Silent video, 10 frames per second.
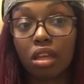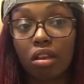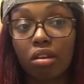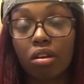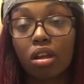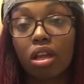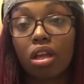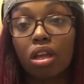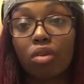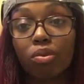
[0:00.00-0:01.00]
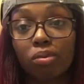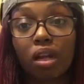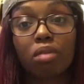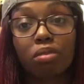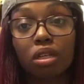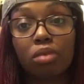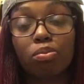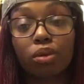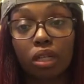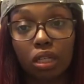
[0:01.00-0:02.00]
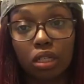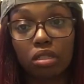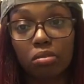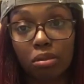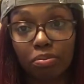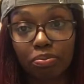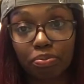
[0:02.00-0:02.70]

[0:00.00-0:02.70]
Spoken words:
hair will probably be pretty good to me.